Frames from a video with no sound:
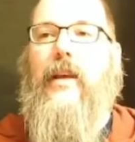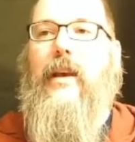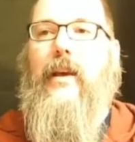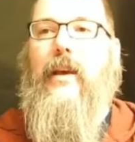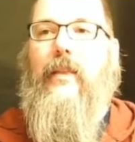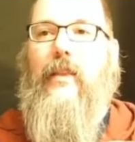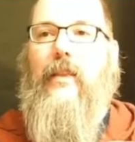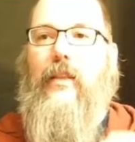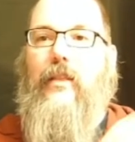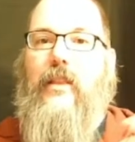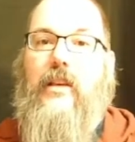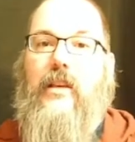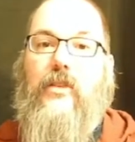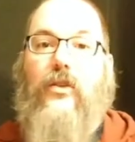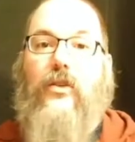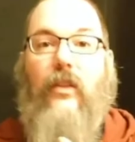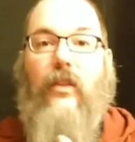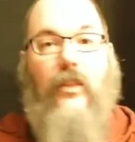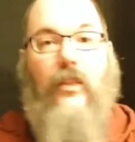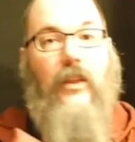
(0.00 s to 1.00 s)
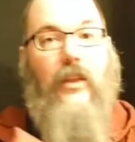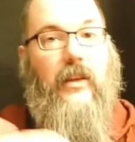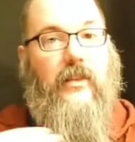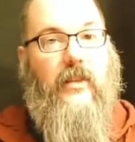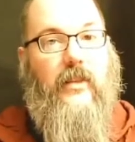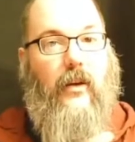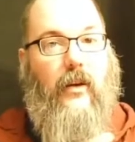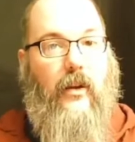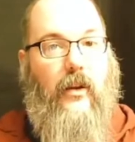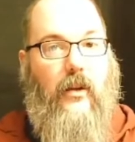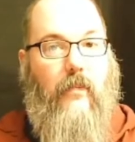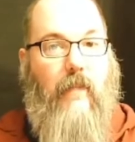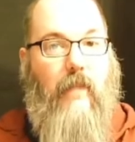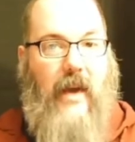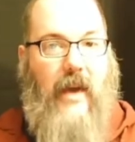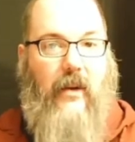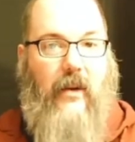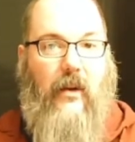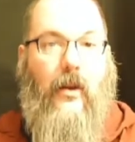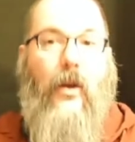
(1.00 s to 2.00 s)
that these are the things that are going to
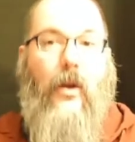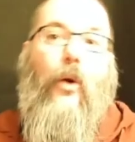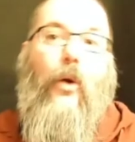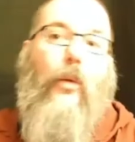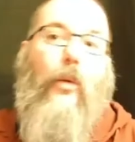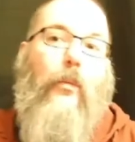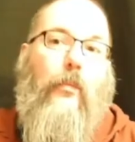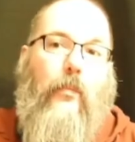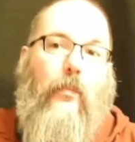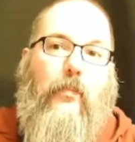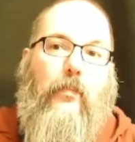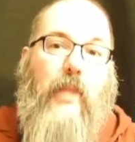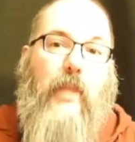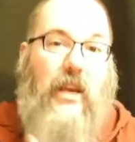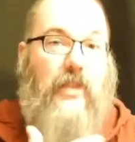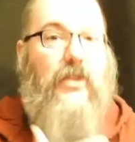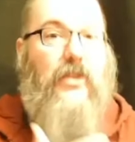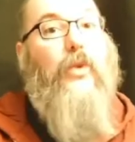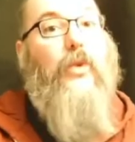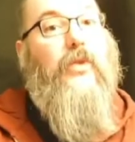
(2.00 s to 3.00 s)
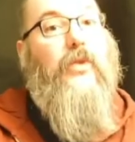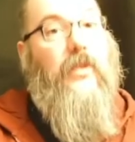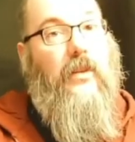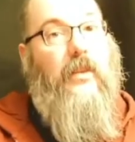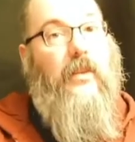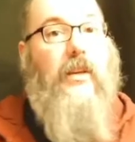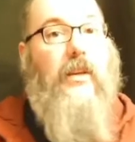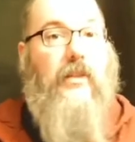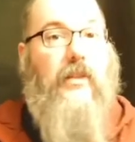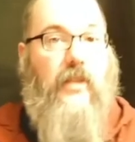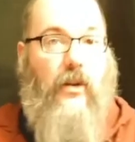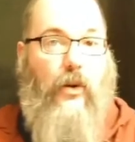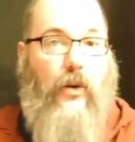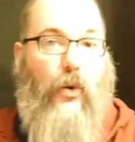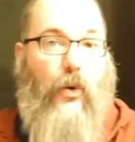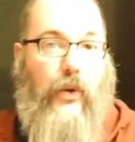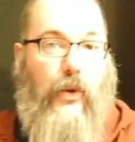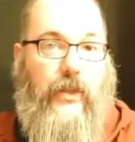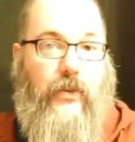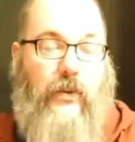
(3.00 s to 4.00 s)
matter, because those are the things that are
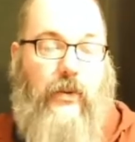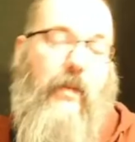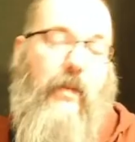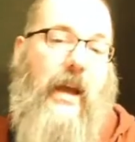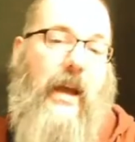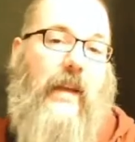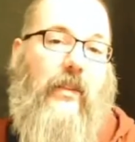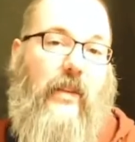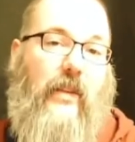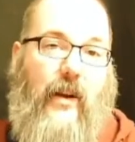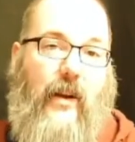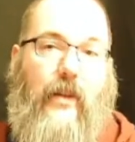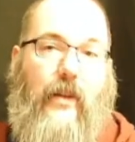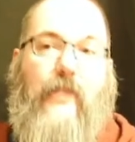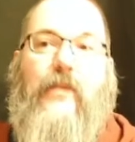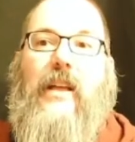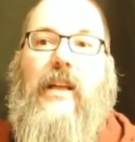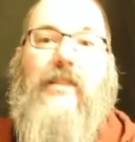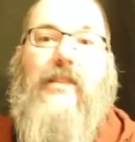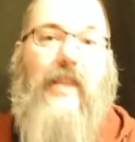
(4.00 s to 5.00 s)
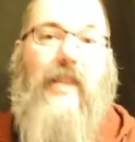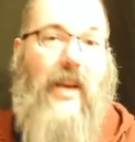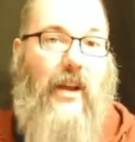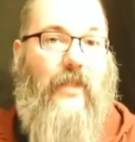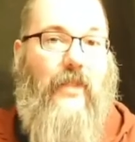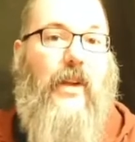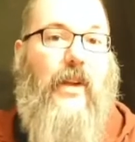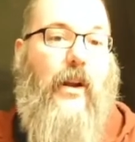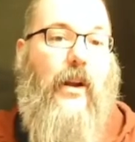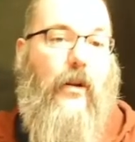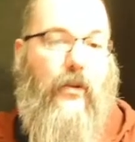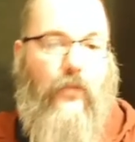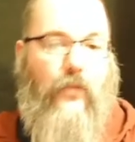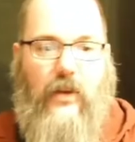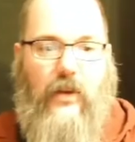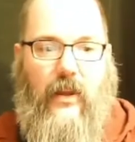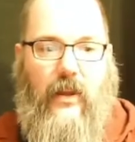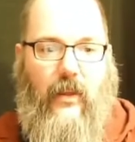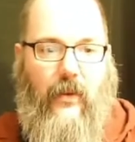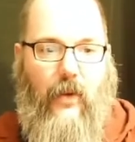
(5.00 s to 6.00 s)
going to impact the narrative. That's the kind of narrative we're
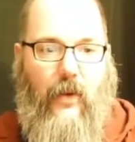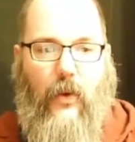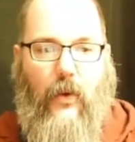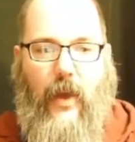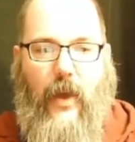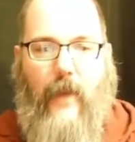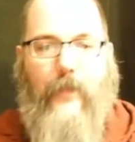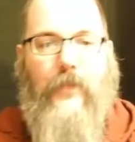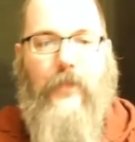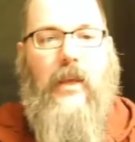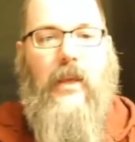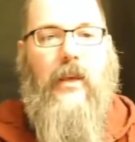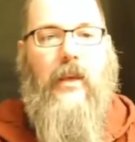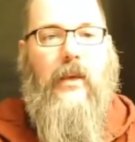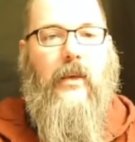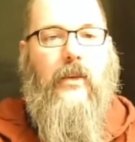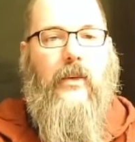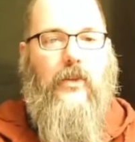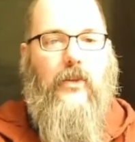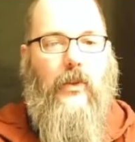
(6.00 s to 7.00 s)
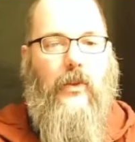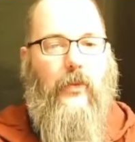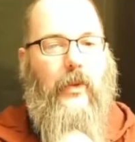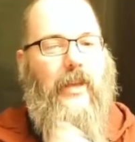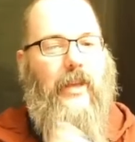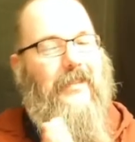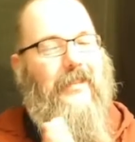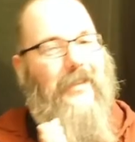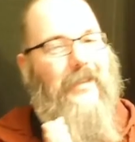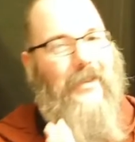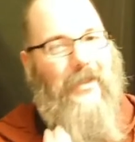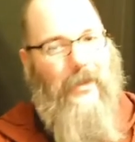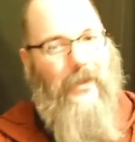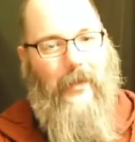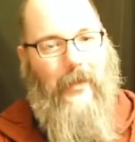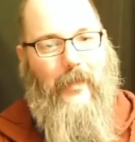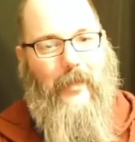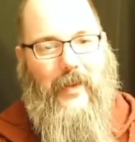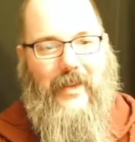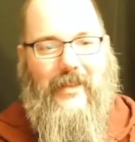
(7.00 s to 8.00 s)
telling. Okay, so then we get to the
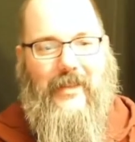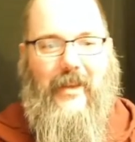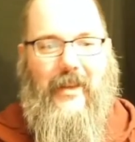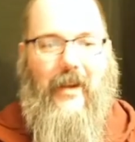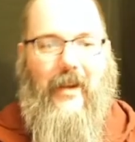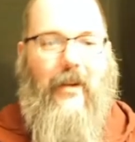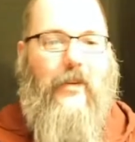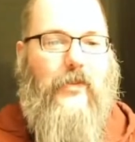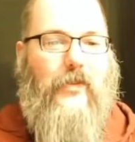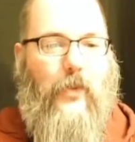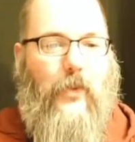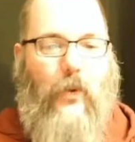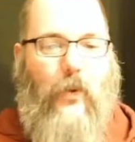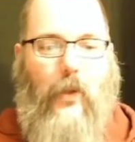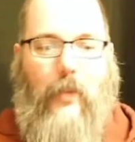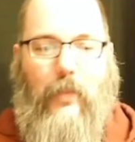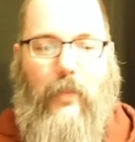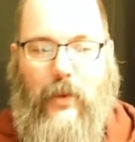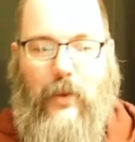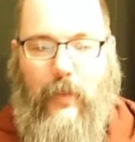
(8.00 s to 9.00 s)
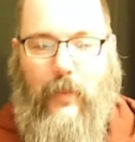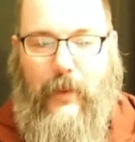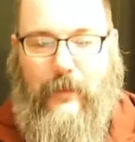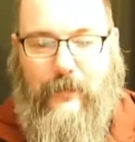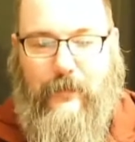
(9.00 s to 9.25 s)
third piece there, and I'll scroll up a little bit,